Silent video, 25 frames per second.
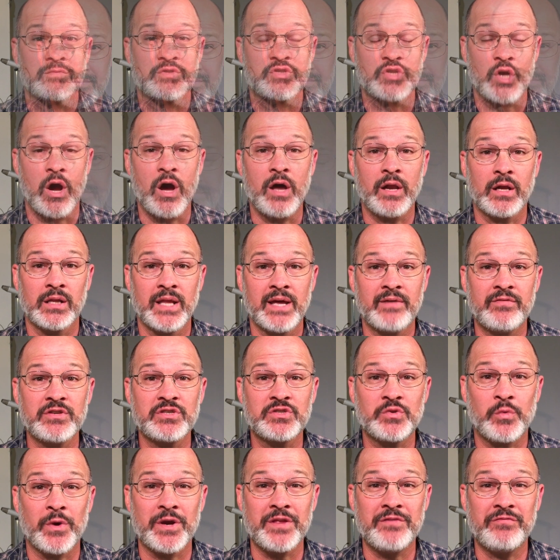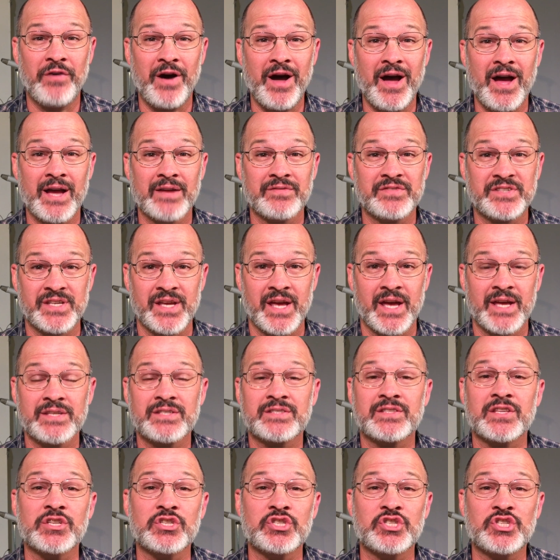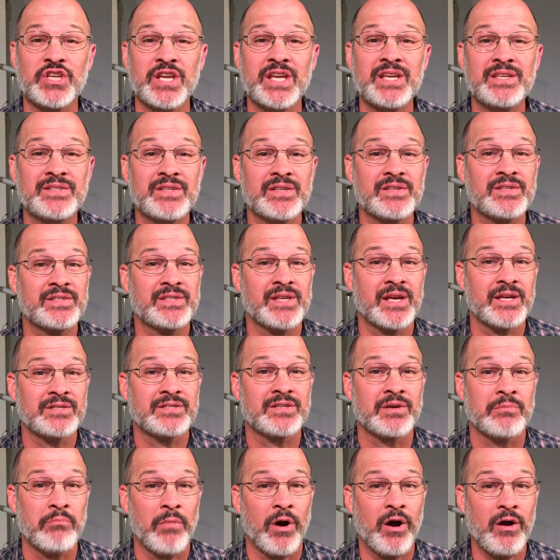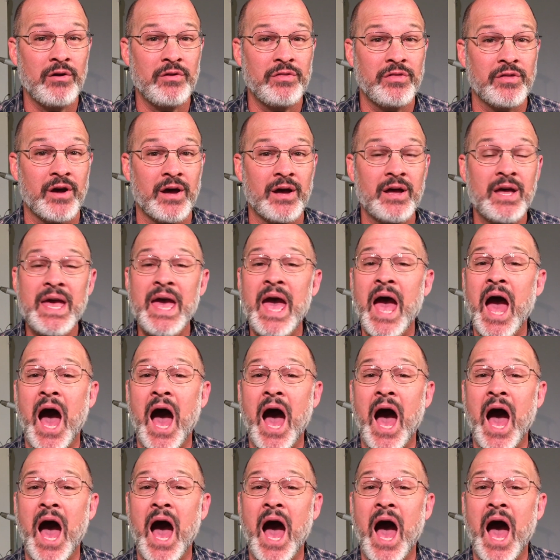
John 11:25 says that Jesus said to Martha,